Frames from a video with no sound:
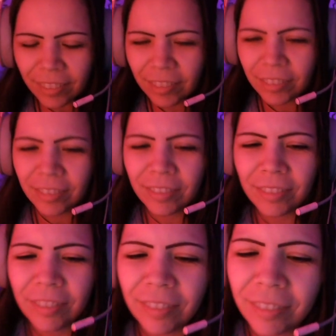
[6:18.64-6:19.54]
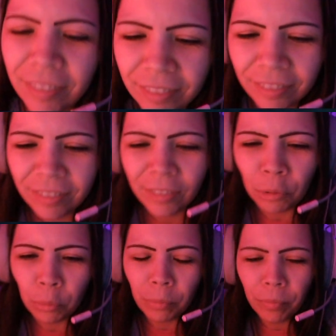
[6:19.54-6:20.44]
Oh. Was
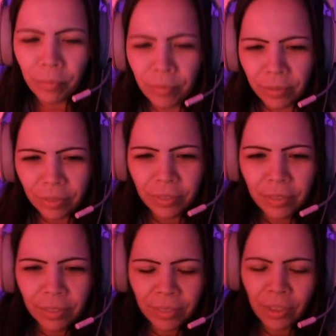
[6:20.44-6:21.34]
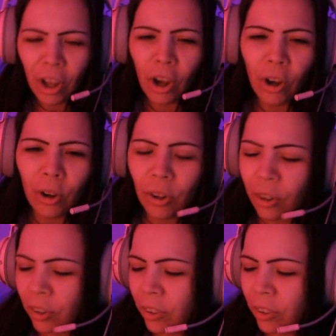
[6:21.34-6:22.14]
there any lockers over at the middle no. of the hallway?